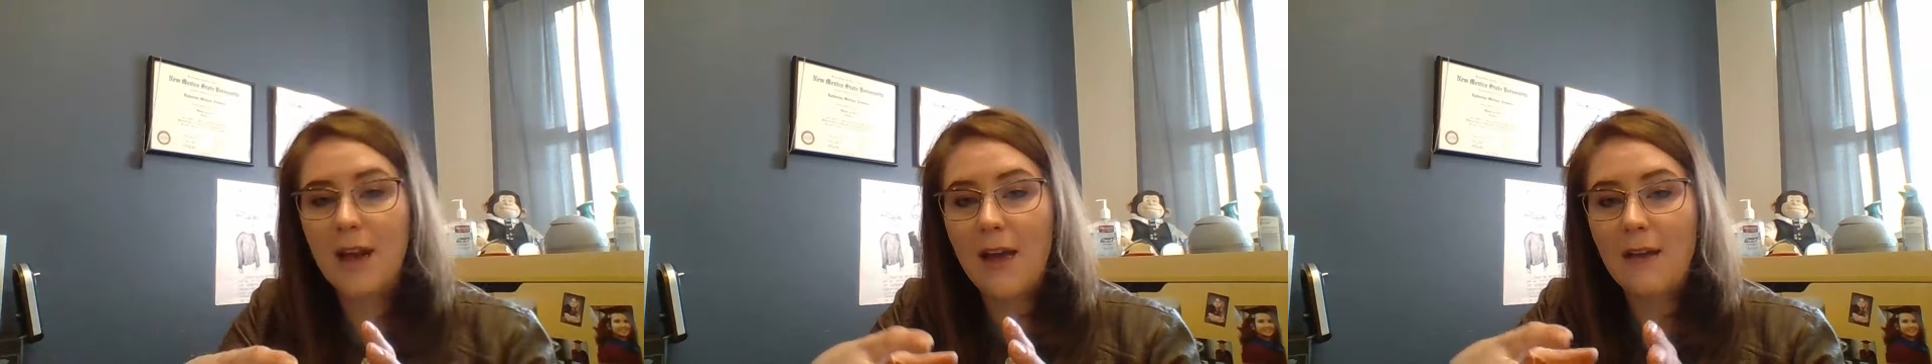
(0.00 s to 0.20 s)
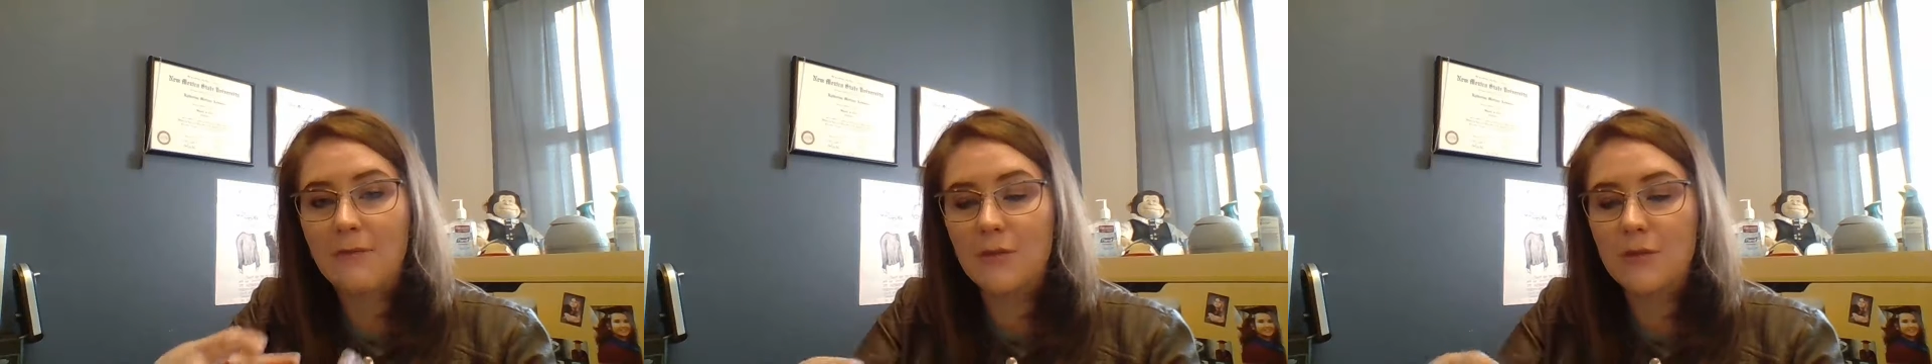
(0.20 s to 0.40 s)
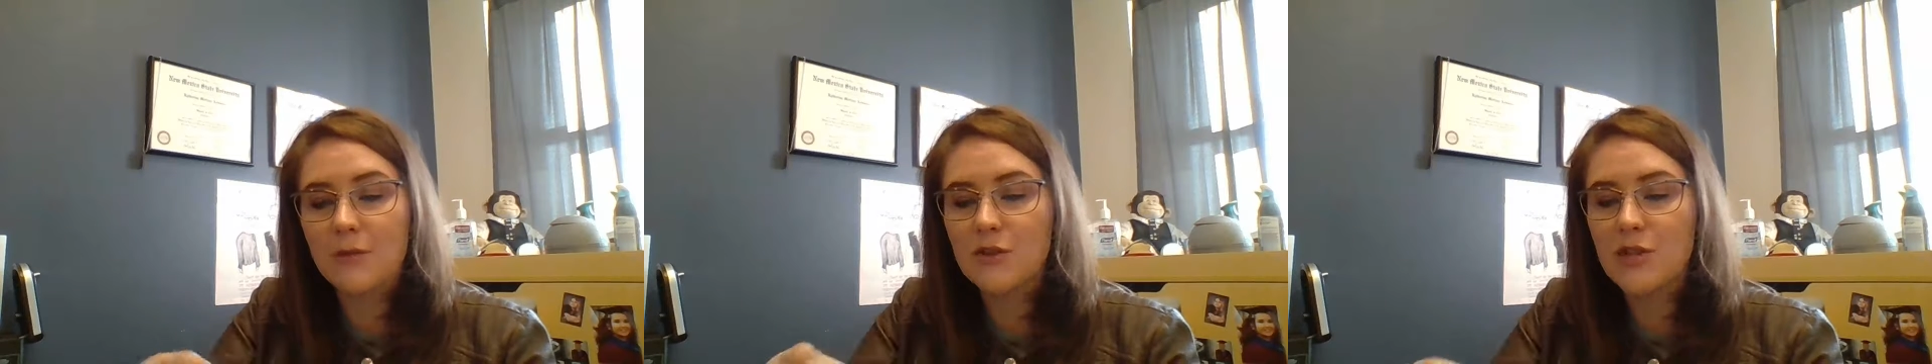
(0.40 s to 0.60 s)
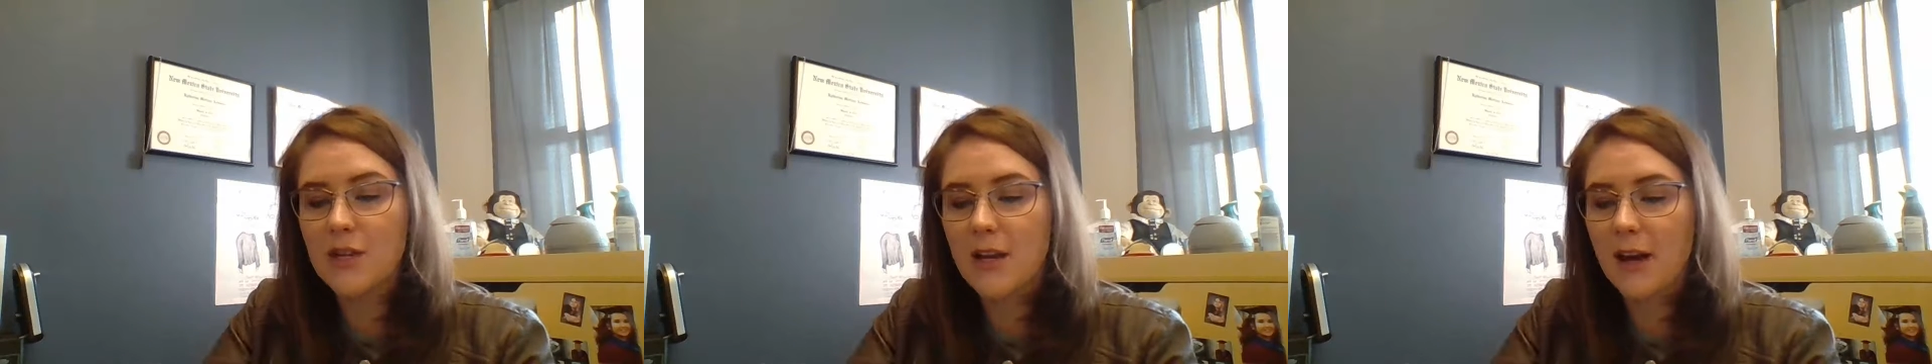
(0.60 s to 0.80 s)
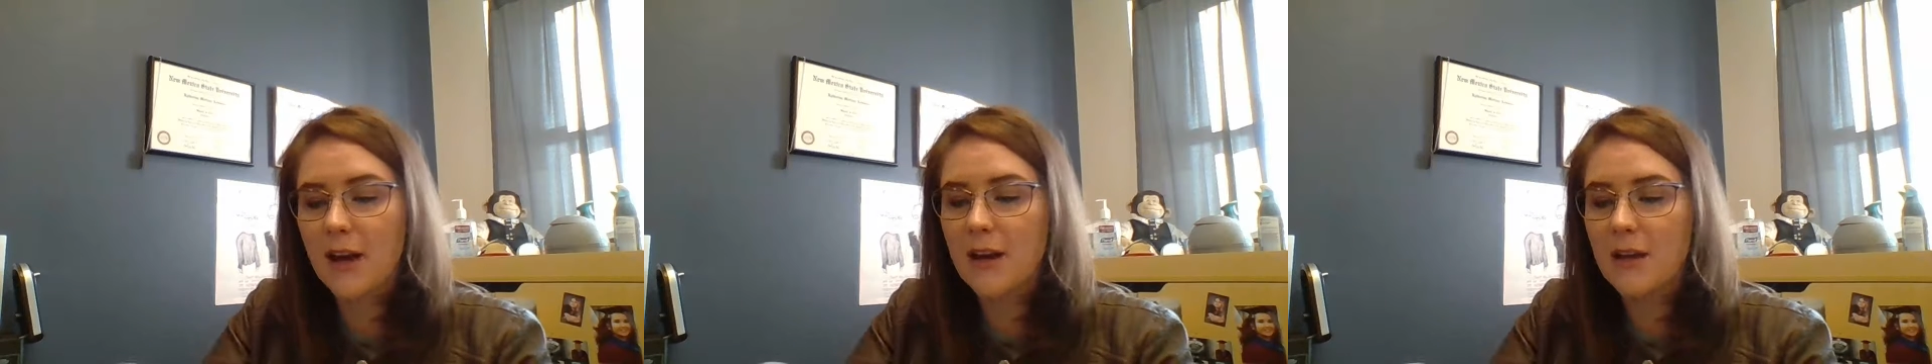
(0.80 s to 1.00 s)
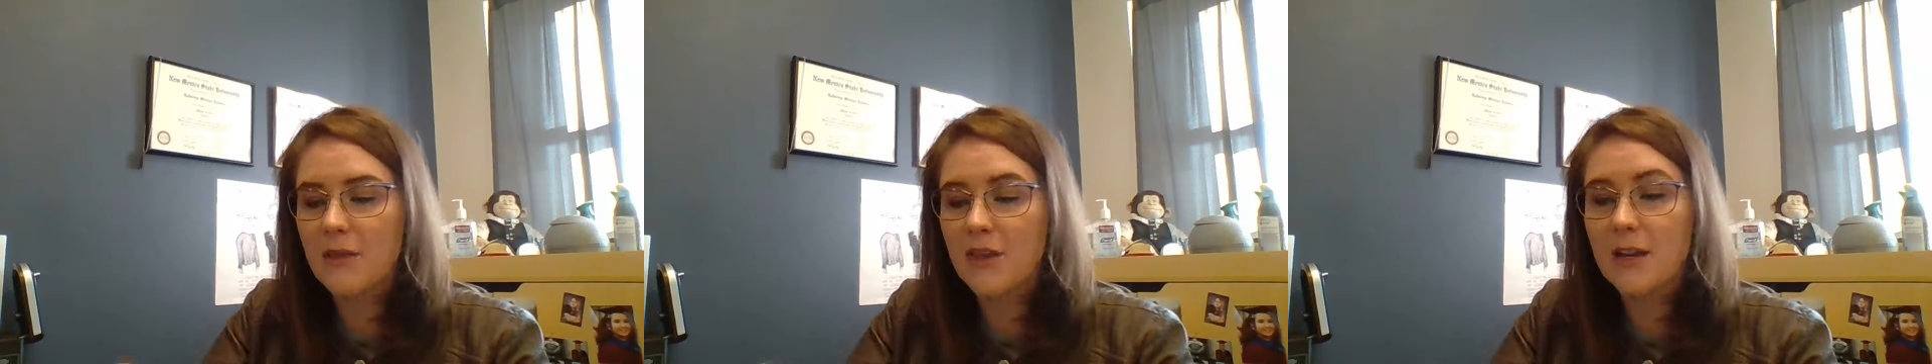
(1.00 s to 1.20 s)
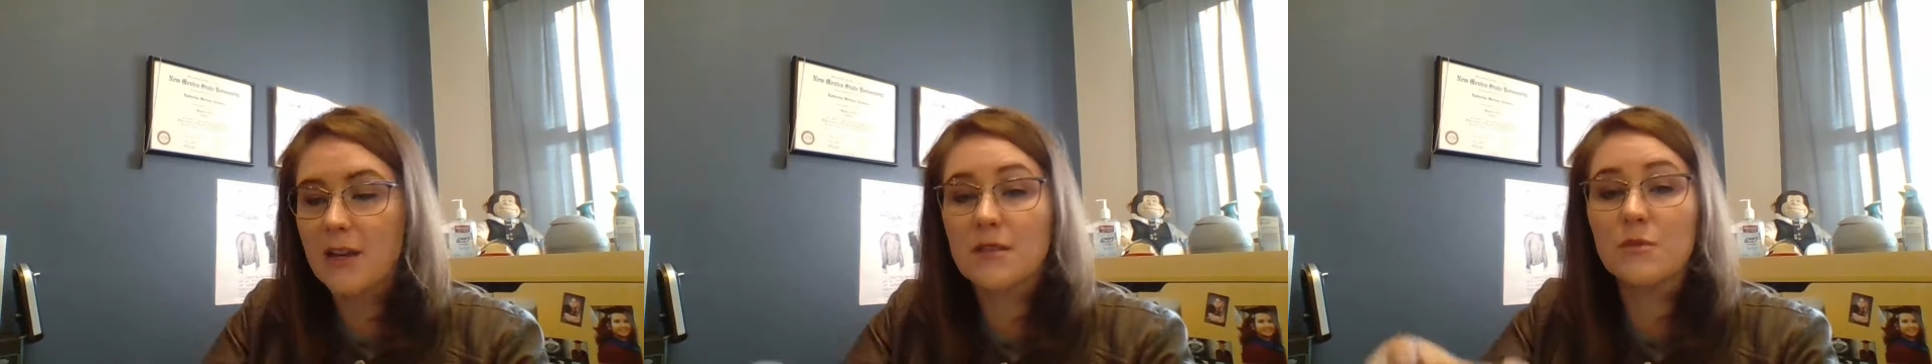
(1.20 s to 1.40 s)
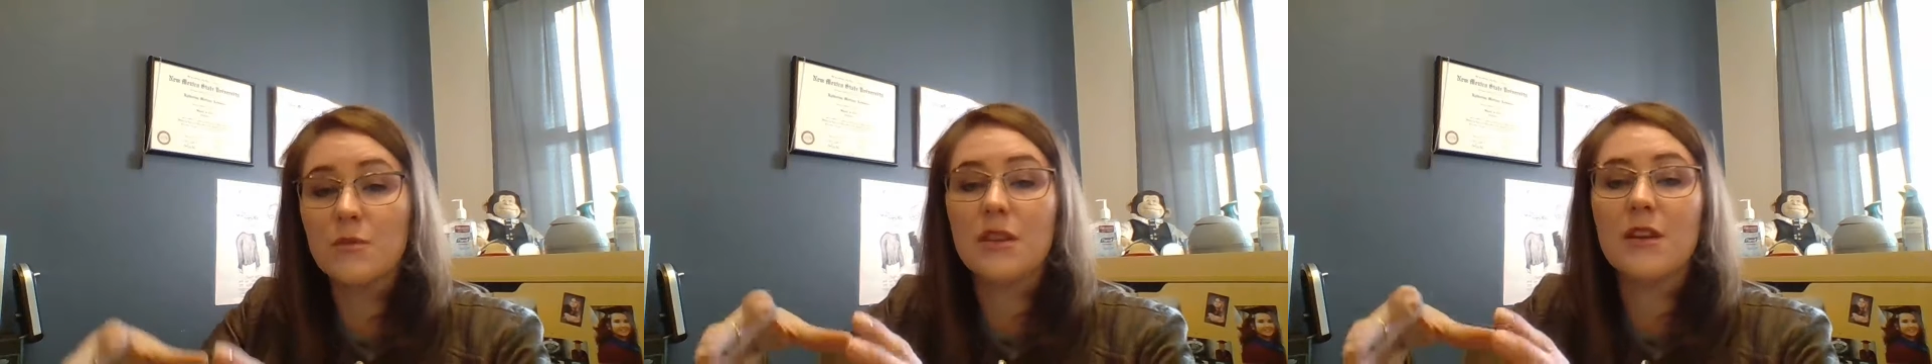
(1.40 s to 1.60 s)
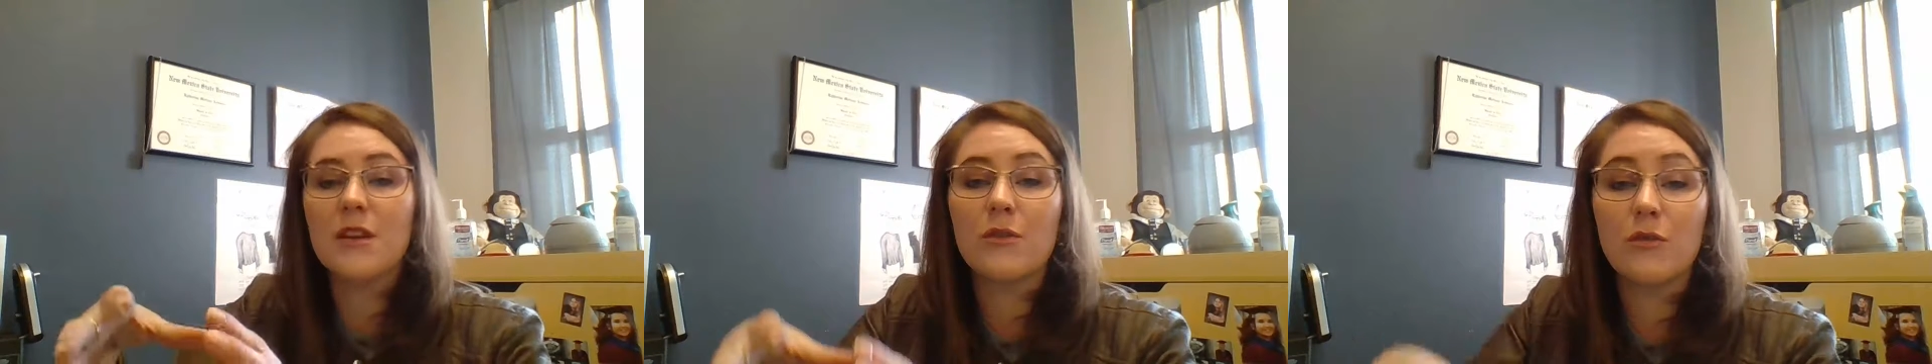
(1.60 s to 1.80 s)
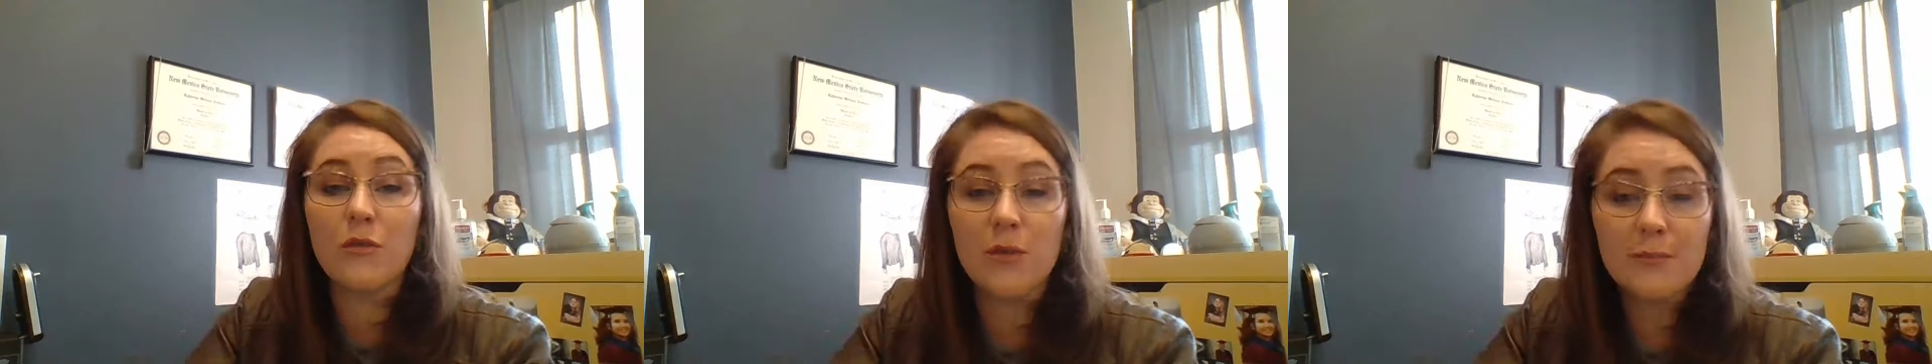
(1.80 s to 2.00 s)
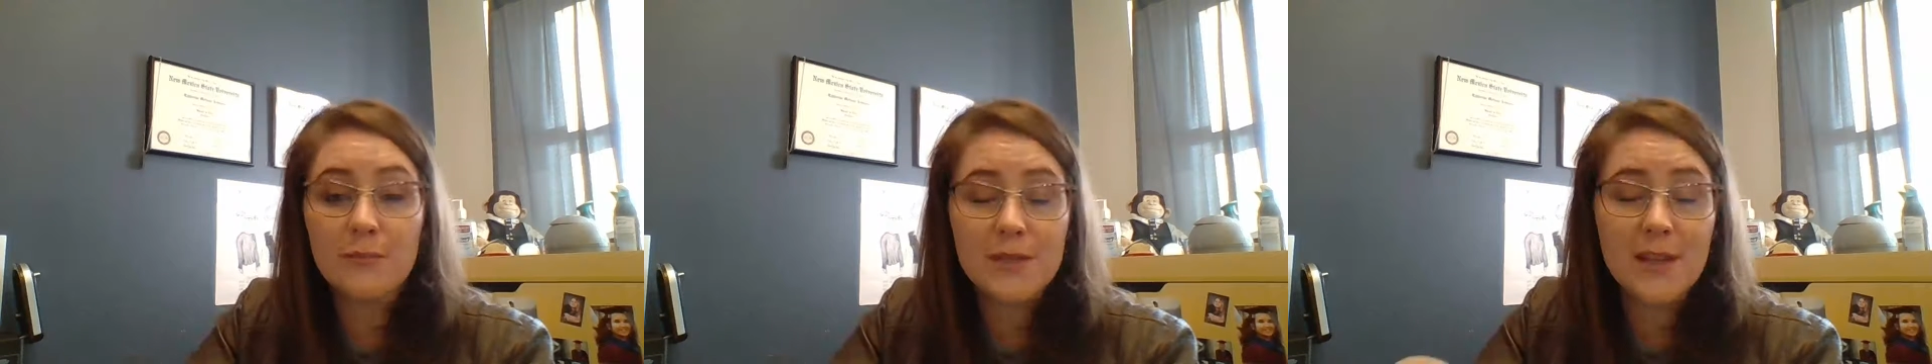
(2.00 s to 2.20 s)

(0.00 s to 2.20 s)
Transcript: evolutionary things within groups.